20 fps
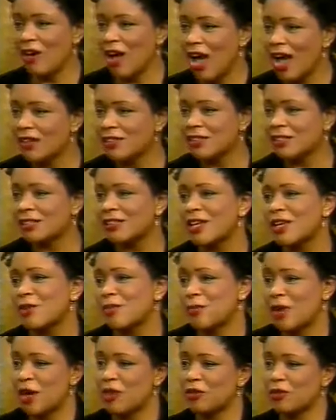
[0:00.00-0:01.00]
I just said a
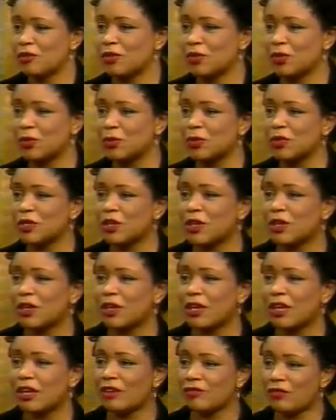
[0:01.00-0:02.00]
mouthful. We're
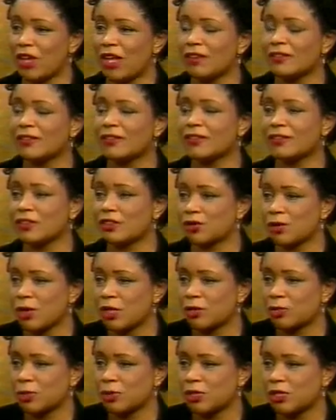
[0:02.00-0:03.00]
talking advances in
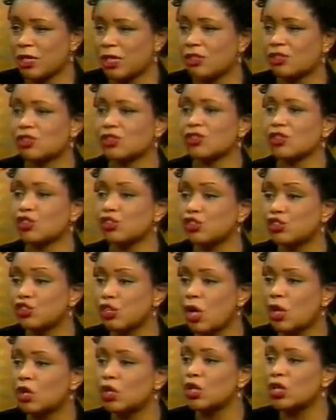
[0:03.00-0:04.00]
transportation,
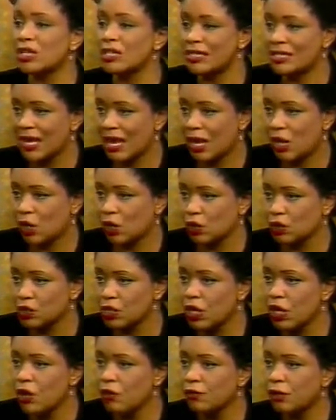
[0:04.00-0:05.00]
shuttle
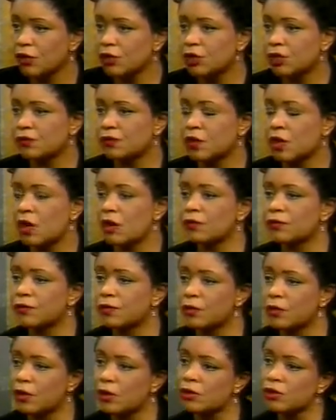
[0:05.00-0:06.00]
tankers. First of all,
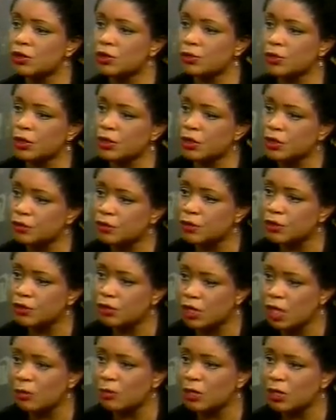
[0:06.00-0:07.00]
for those who are in a different
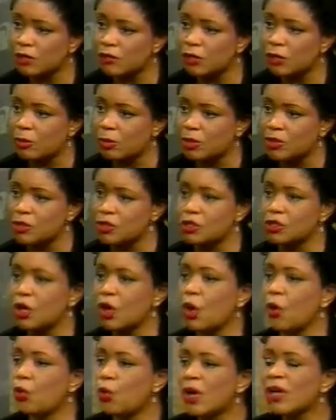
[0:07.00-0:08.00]
segment of the business,
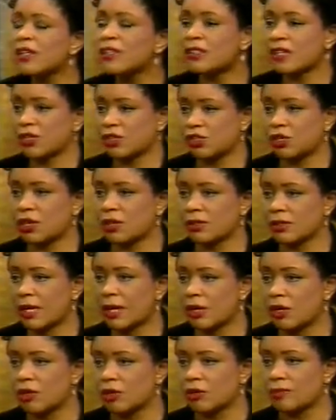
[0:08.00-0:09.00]
what is a shuttle
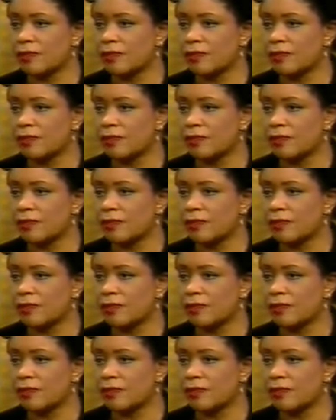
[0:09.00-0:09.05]
tanker?